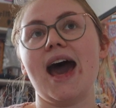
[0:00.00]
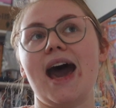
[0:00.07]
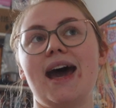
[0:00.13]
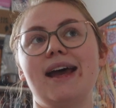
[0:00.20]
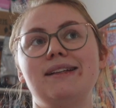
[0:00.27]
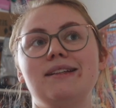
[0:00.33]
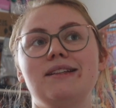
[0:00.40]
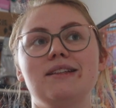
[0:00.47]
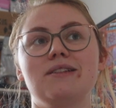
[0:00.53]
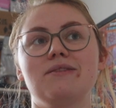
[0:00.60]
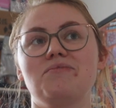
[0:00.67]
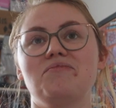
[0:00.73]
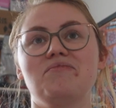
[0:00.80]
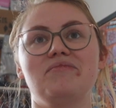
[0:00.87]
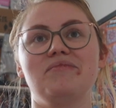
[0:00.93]
and
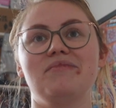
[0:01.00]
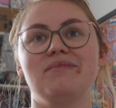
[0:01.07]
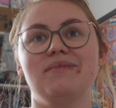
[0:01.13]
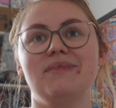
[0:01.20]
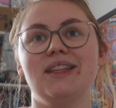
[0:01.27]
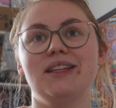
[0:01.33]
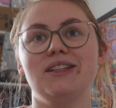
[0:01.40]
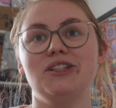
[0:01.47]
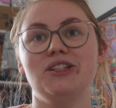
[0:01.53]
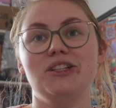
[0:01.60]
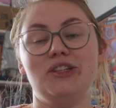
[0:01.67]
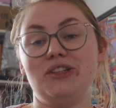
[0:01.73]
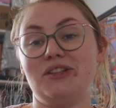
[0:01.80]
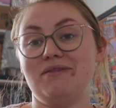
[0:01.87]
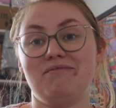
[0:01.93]

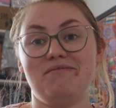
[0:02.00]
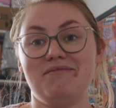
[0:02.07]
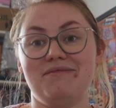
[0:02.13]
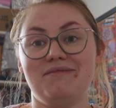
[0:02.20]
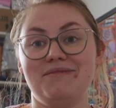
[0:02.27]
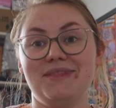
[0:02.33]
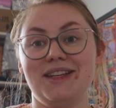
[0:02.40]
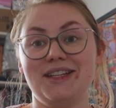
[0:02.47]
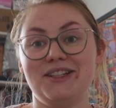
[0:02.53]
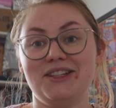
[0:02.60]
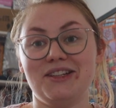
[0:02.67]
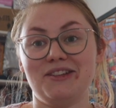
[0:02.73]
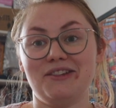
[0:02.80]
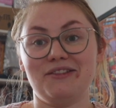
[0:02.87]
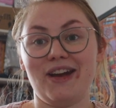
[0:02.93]
it's
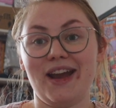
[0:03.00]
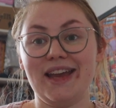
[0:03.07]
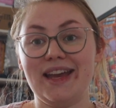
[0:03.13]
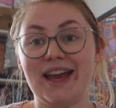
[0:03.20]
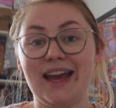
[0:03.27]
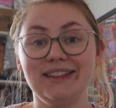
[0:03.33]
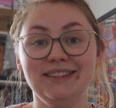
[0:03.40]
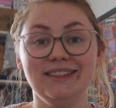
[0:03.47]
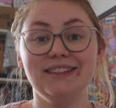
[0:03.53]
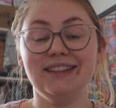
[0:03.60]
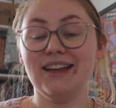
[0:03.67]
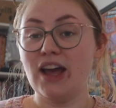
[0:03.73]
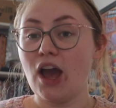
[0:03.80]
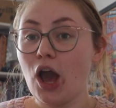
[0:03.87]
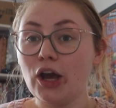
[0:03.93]
just great. And
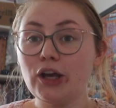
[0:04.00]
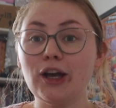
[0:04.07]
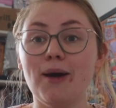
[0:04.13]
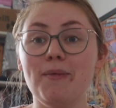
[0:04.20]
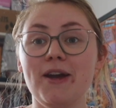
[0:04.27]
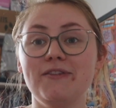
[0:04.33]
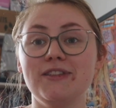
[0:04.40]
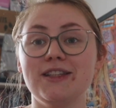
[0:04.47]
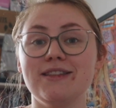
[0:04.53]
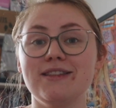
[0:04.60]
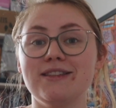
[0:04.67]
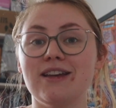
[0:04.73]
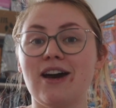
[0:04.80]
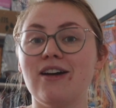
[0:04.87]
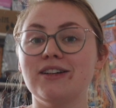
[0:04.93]
come over to
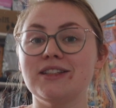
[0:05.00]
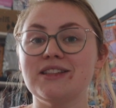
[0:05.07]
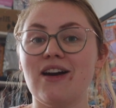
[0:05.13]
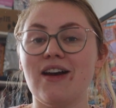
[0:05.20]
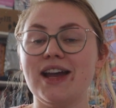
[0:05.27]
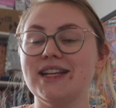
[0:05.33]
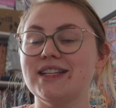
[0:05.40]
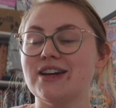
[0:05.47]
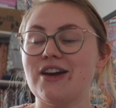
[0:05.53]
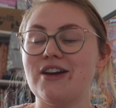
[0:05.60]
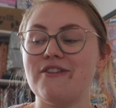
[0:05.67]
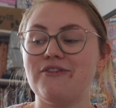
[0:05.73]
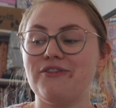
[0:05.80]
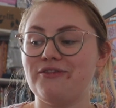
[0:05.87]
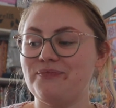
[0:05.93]
the dark side
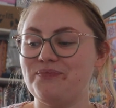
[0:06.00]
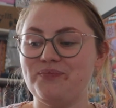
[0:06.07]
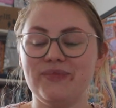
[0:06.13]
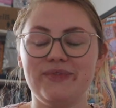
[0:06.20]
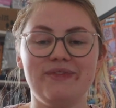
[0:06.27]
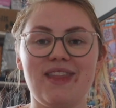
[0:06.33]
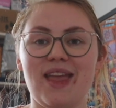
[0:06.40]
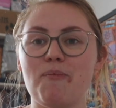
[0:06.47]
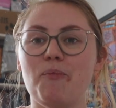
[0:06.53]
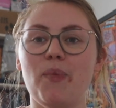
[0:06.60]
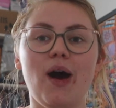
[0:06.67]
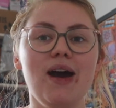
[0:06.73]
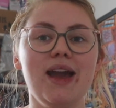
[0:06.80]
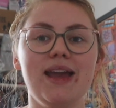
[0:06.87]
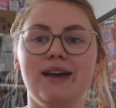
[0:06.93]
of
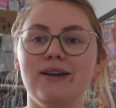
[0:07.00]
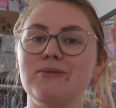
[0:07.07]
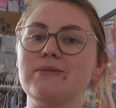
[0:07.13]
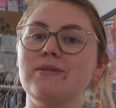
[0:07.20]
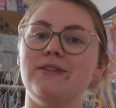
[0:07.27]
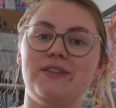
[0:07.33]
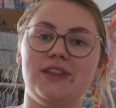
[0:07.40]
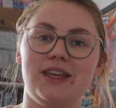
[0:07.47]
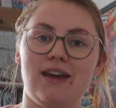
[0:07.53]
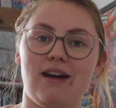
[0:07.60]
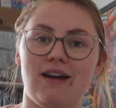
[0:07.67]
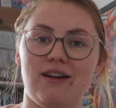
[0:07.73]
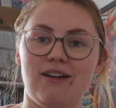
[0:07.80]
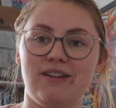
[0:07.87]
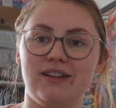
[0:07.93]
buying all of the
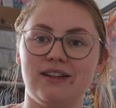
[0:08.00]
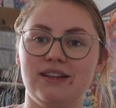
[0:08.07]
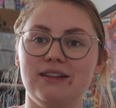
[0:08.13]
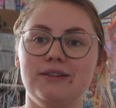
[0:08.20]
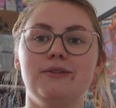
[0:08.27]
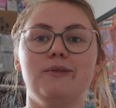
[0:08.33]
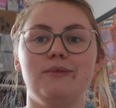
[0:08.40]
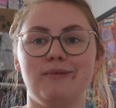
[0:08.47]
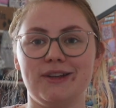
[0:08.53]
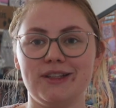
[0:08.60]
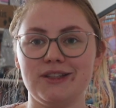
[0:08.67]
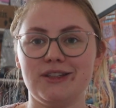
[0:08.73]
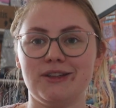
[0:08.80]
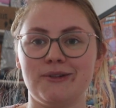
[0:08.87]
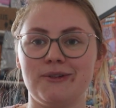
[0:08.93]
yarn
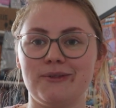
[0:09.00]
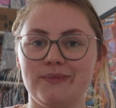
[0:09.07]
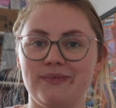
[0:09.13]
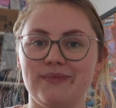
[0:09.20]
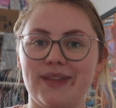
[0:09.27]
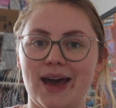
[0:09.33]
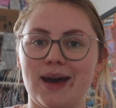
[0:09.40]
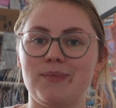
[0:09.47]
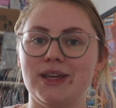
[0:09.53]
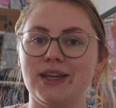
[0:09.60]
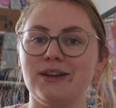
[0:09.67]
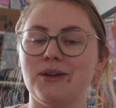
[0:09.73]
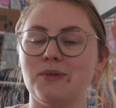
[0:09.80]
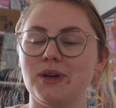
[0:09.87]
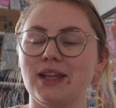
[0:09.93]
once you're happy,
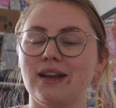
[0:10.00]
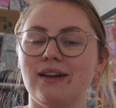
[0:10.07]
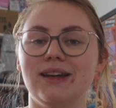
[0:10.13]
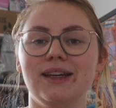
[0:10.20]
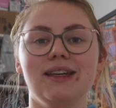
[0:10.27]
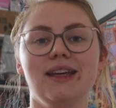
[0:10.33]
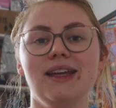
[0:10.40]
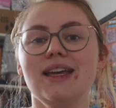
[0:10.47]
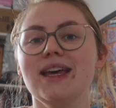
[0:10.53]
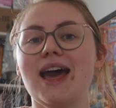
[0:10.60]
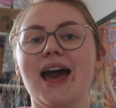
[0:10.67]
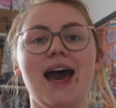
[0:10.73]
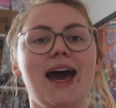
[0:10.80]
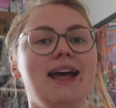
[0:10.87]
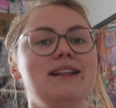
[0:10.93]
you know what you like,
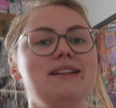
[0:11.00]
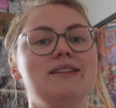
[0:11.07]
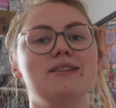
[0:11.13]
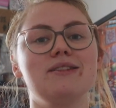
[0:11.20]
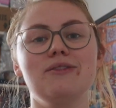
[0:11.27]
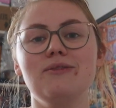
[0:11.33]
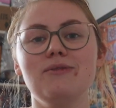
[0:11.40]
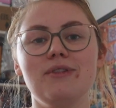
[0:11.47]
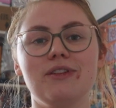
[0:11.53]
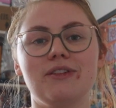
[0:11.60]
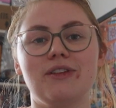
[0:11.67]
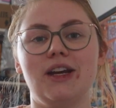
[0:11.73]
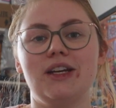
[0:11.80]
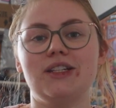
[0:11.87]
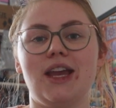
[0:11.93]
and all of the
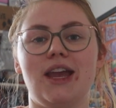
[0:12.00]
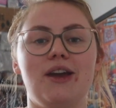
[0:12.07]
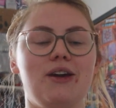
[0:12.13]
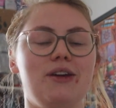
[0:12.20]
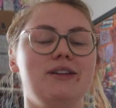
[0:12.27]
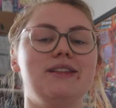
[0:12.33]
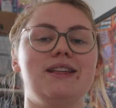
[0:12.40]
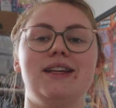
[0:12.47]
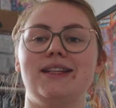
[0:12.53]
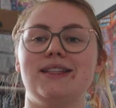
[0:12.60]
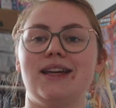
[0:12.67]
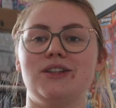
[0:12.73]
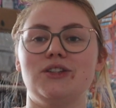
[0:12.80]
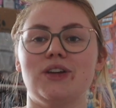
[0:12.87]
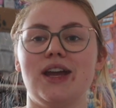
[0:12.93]
crochet hooks,
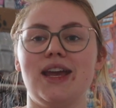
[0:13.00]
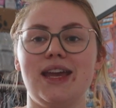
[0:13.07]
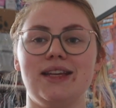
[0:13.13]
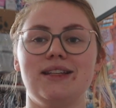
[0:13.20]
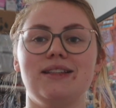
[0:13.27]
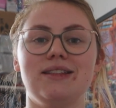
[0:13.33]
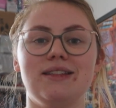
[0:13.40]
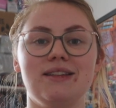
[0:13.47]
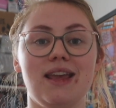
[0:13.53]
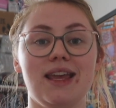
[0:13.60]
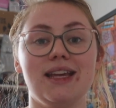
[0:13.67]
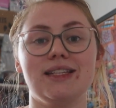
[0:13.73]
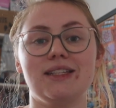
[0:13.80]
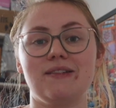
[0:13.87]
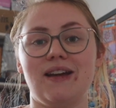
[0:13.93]
etc.
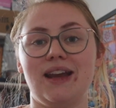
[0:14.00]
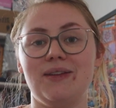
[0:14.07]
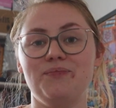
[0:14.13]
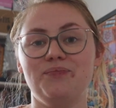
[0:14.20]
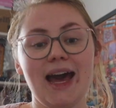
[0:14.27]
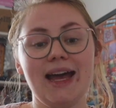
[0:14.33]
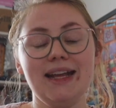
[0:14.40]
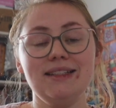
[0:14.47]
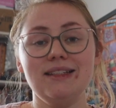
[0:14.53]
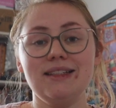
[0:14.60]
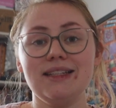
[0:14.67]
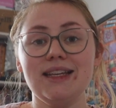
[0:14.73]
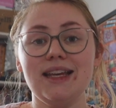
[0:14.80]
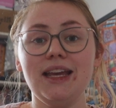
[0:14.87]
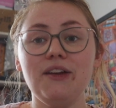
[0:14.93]
It's great.
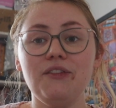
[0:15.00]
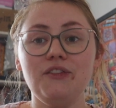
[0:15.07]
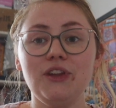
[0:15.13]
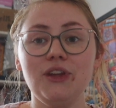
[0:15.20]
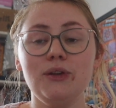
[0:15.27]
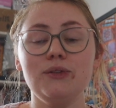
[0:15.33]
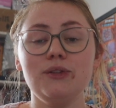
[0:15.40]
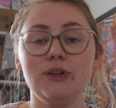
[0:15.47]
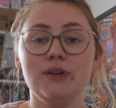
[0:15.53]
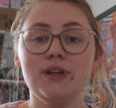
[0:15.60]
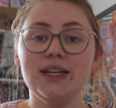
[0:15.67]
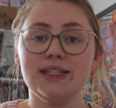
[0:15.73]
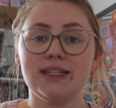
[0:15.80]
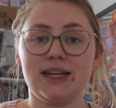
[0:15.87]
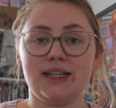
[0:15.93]
And if you do
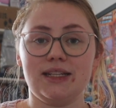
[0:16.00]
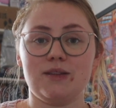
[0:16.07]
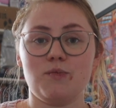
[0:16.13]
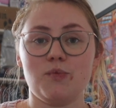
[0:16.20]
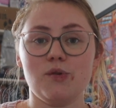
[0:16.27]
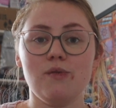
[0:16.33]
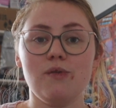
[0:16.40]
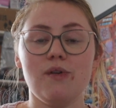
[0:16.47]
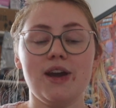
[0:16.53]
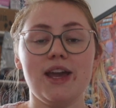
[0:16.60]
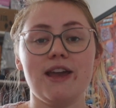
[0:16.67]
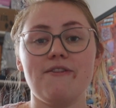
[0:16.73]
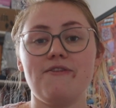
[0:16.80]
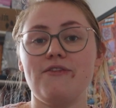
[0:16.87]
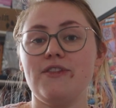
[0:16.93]
need any support,
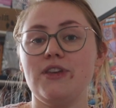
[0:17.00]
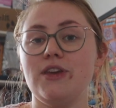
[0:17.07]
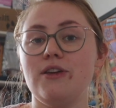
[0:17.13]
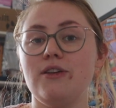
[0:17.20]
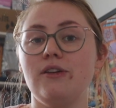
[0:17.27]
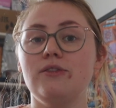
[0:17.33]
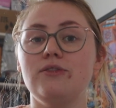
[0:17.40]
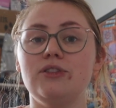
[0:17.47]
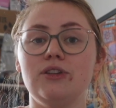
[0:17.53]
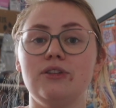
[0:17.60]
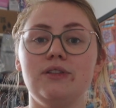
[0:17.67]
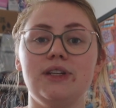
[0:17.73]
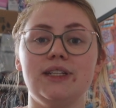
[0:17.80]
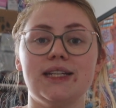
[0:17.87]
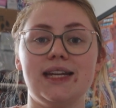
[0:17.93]
if you do
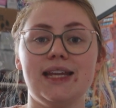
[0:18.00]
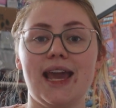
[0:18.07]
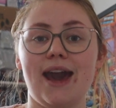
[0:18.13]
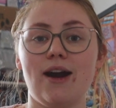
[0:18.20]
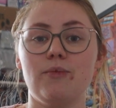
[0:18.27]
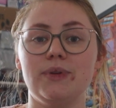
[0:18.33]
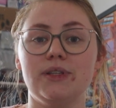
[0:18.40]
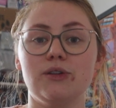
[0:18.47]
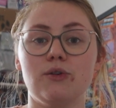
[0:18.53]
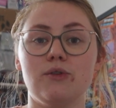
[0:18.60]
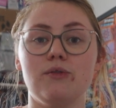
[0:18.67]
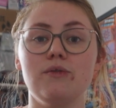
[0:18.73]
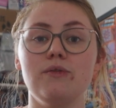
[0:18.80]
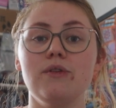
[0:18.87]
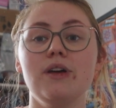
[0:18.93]
need any help at
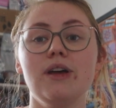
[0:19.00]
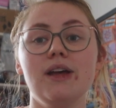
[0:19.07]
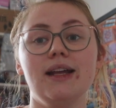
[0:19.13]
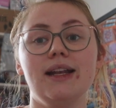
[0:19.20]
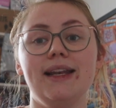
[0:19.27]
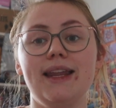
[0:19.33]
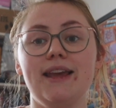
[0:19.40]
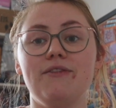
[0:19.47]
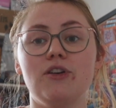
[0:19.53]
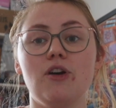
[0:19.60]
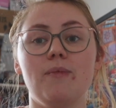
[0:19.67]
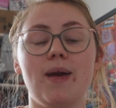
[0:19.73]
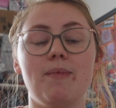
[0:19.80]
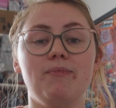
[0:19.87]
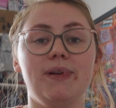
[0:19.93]
all, leave a
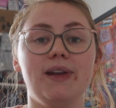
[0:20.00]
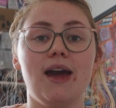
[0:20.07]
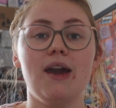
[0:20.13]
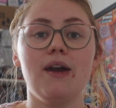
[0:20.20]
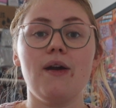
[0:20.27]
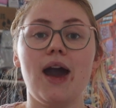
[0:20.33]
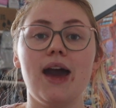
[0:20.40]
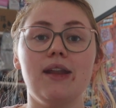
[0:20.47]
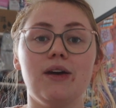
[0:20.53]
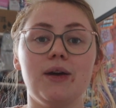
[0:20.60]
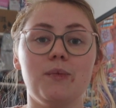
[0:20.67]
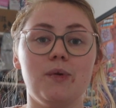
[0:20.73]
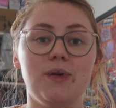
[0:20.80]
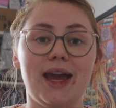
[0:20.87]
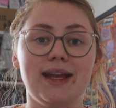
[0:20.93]
comment below and I
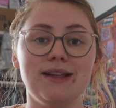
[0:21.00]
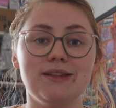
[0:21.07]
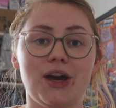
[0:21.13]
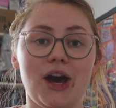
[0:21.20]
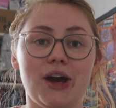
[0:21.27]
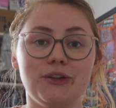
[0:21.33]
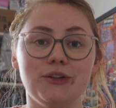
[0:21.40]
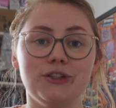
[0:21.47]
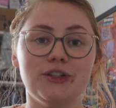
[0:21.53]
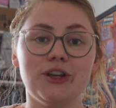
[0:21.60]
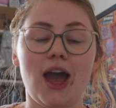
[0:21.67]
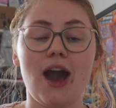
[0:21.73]
will get in touch.